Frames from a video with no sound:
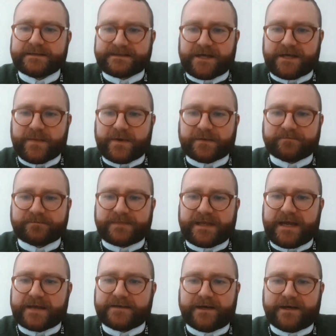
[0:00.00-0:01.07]
Simon,
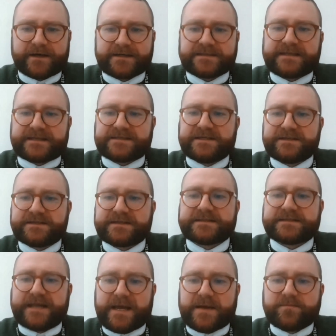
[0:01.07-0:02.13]
can architects use the
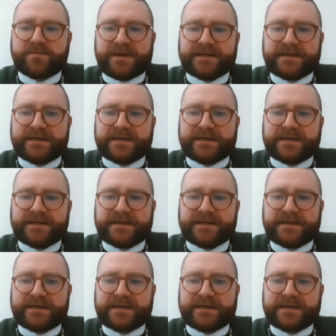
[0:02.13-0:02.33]
same